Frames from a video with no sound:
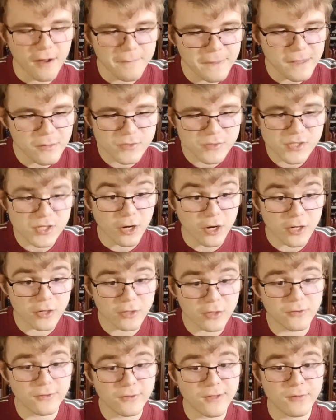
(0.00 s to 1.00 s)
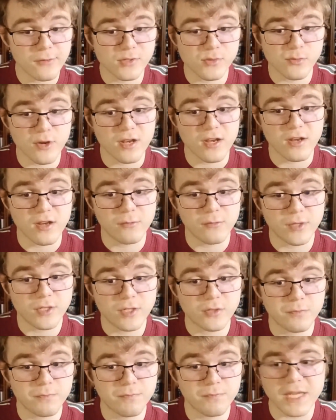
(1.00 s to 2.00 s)
it was an article that was written
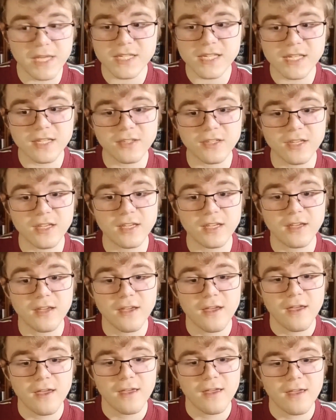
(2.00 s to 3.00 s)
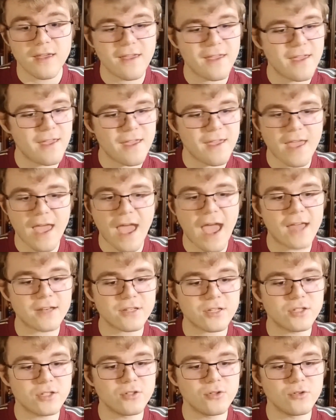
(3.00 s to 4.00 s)
which basically had
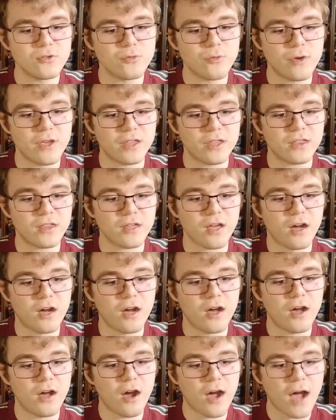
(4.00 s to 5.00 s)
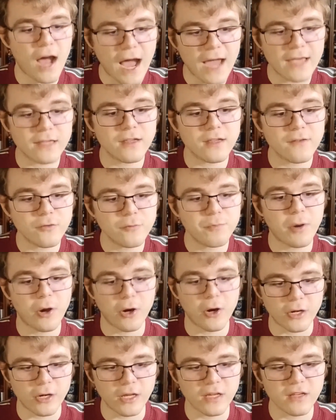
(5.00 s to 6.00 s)
to do with a high-level
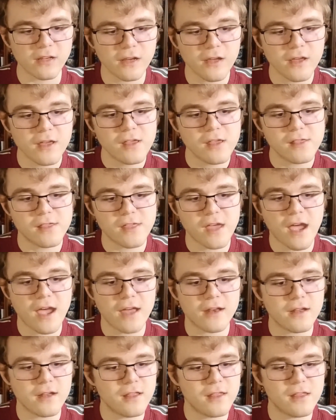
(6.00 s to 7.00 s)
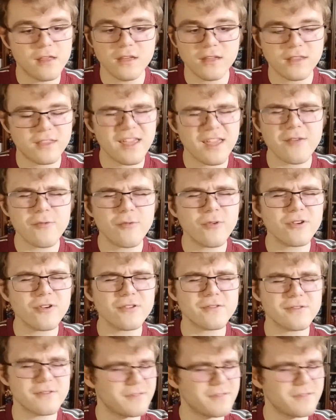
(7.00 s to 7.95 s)
party that they were